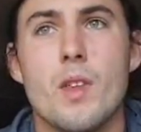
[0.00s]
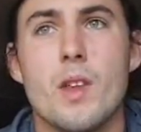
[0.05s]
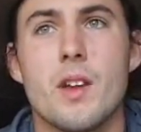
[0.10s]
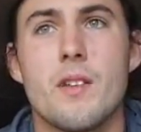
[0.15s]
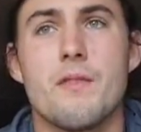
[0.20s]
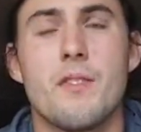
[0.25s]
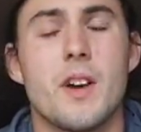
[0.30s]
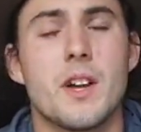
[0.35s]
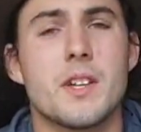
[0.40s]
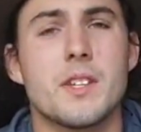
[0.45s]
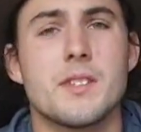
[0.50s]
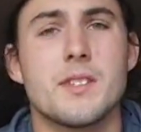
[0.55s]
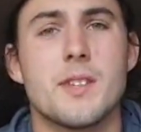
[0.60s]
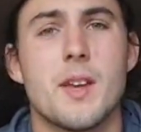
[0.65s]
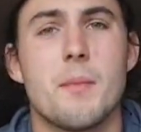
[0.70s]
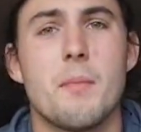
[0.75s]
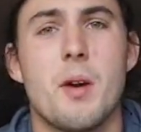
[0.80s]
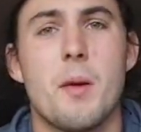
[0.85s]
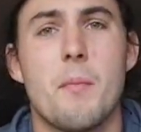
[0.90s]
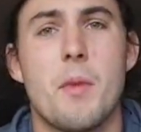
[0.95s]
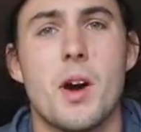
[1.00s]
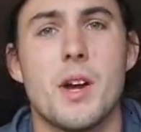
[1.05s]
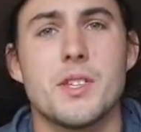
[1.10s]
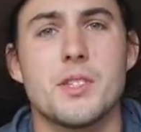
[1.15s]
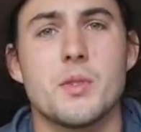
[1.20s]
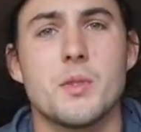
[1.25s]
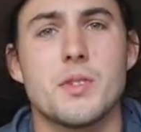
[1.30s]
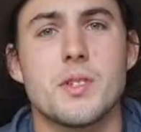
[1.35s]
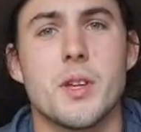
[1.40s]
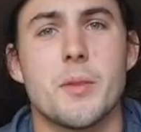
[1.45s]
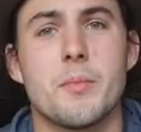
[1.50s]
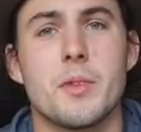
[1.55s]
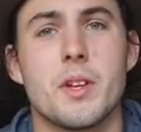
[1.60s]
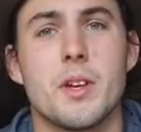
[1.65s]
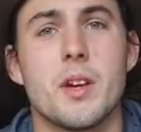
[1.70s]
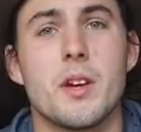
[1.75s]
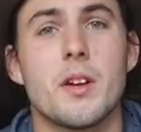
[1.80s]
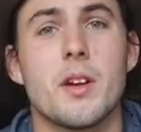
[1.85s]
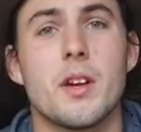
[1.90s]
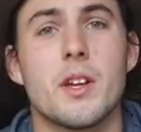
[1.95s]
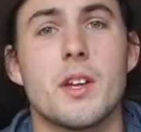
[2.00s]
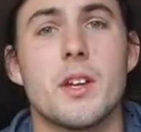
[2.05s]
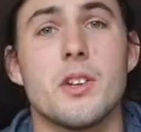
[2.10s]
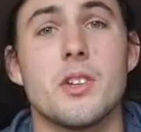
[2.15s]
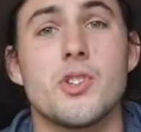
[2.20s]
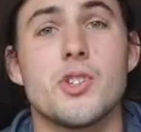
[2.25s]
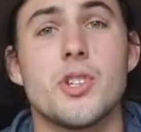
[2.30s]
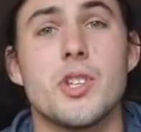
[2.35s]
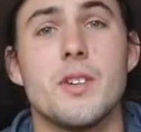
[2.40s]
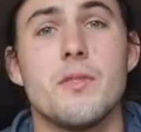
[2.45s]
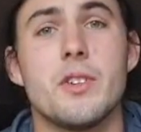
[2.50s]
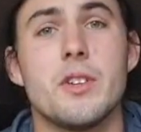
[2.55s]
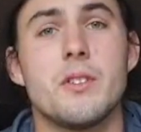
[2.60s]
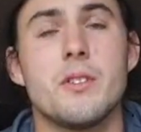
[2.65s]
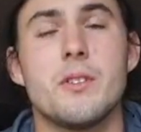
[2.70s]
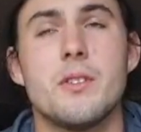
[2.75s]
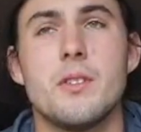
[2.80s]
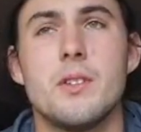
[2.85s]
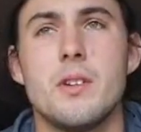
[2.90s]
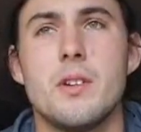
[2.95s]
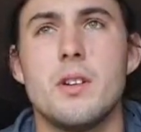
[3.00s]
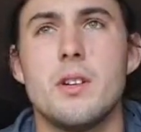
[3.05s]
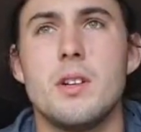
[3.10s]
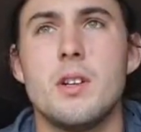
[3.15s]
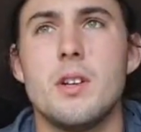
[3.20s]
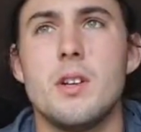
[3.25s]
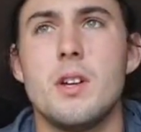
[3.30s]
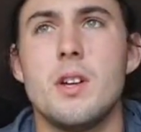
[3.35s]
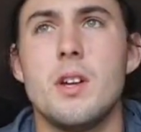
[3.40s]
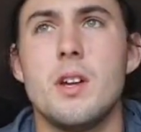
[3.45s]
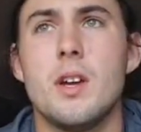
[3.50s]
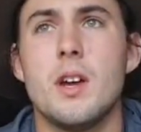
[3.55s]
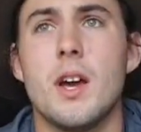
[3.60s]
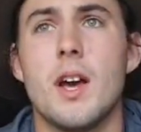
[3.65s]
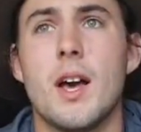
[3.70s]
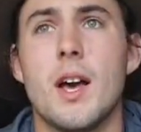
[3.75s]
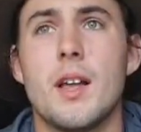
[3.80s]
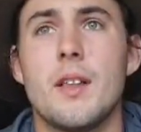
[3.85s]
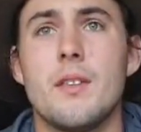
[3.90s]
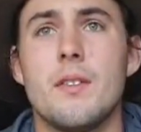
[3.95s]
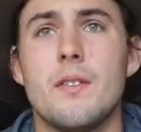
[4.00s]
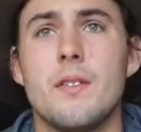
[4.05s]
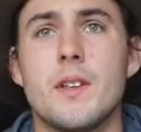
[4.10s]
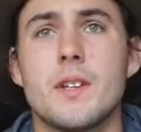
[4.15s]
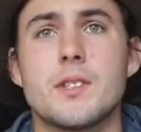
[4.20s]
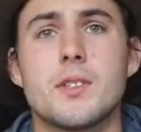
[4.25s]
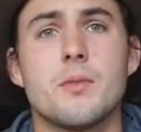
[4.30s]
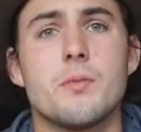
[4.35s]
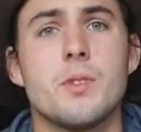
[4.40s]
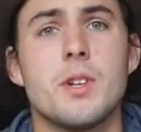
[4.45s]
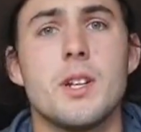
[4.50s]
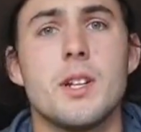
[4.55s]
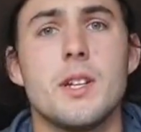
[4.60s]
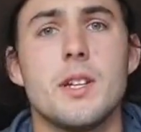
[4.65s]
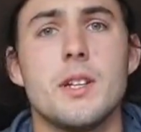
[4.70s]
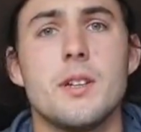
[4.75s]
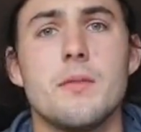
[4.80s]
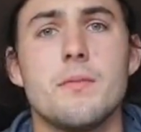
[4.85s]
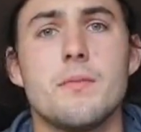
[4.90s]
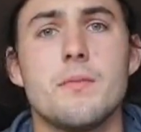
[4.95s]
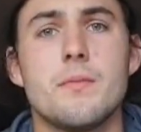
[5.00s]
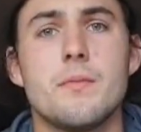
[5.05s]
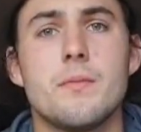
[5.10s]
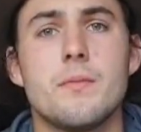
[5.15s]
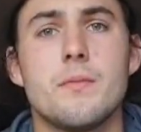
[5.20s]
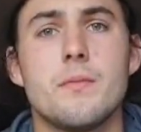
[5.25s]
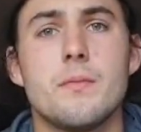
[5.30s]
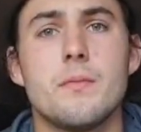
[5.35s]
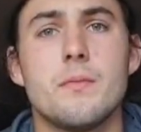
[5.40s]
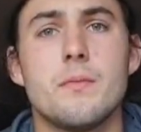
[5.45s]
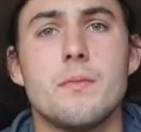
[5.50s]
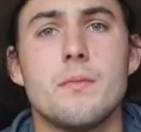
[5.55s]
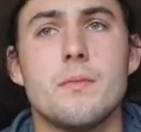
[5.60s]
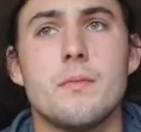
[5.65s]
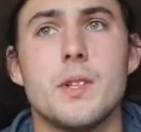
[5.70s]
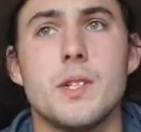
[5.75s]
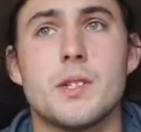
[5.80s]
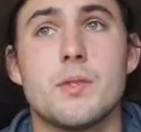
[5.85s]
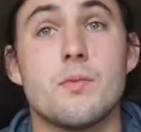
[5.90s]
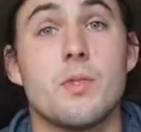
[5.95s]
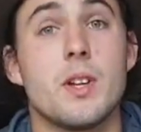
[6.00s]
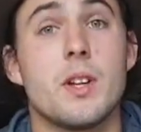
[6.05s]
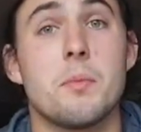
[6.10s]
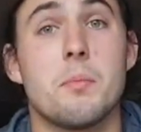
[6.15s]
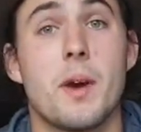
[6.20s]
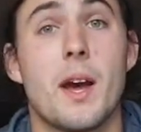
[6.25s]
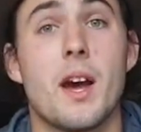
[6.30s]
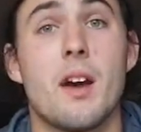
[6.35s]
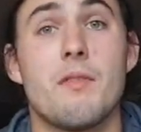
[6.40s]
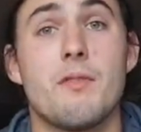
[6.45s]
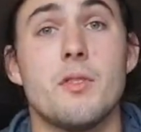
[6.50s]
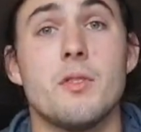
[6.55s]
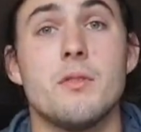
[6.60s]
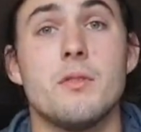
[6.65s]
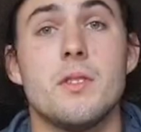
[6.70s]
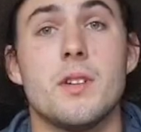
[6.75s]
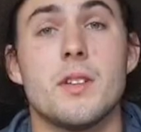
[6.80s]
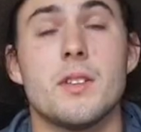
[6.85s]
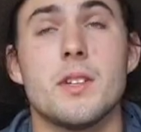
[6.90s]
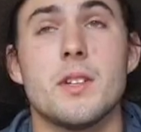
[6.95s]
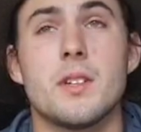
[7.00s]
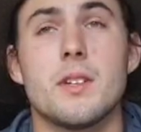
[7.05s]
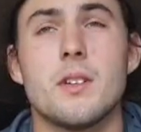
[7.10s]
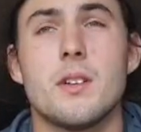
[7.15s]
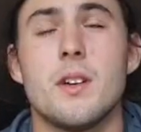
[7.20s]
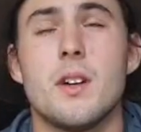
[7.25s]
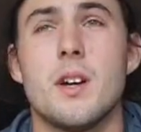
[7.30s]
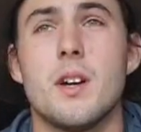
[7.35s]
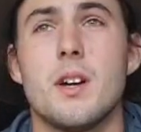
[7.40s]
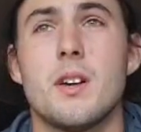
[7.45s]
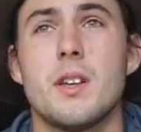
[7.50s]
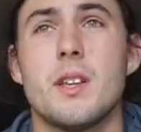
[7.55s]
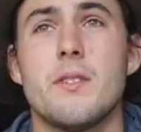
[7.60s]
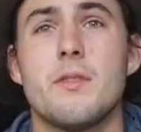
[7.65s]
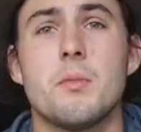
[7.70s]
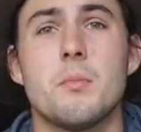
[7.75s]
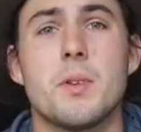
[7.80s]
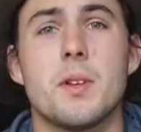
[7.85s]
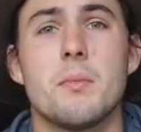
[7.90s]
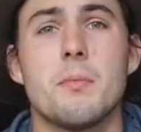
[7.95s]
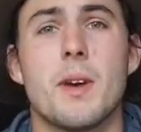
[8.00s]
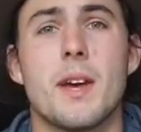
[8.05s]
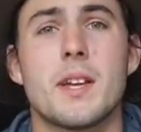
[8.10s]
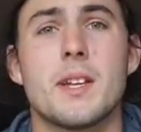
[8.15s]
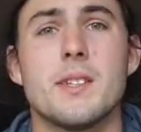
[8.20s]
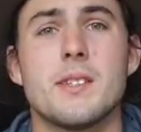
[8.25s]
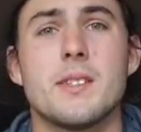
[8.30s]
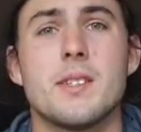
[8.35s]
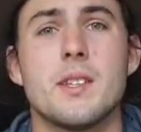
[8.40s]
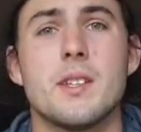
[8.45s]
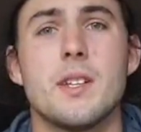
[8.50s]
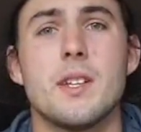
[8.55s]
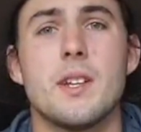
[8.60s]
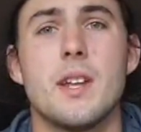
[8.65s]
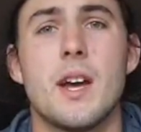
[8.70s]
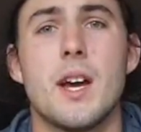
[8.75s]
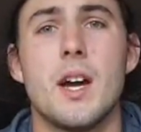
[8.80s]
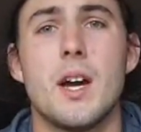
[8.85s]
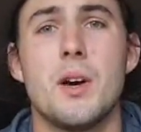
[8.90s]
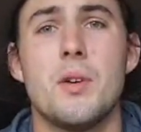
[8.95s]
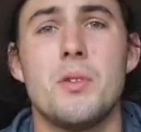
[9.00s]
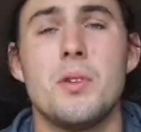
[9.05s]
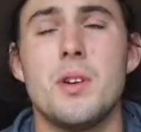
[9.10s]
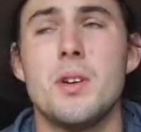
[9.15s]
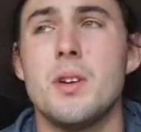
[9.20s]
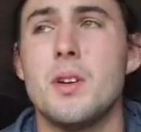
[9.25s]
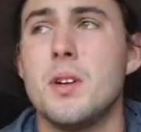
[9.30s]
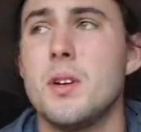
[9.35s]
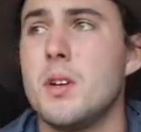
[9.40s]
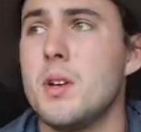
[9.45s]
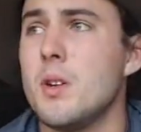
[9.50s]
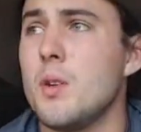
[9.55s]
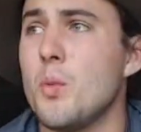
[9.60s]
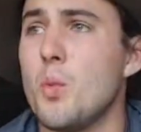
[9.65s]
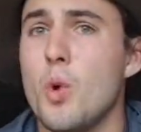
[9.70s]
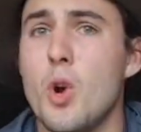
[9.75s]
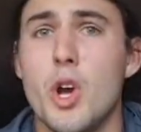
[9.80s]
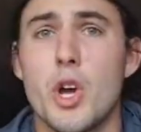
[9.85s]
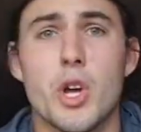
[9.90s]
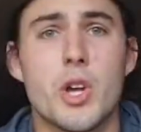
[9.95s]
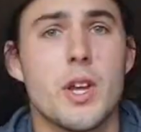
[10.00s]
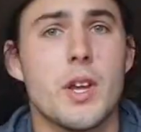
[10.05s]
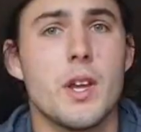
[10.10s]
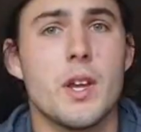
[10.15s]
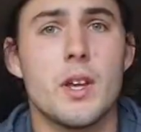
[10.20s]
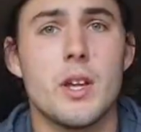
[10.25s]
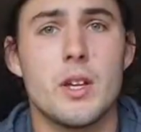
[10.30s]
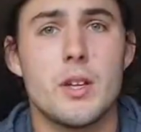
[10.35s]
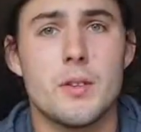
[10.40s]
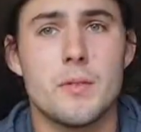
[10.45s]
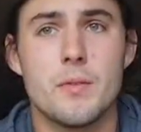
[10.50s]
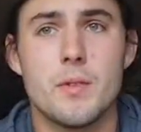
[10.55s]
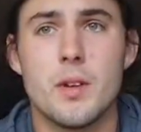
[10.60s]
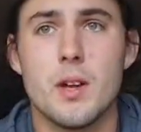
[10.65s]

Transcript: if I can set my mind to something, I can achieve it, and it's really powerful. I think even being back in Sydney now, working,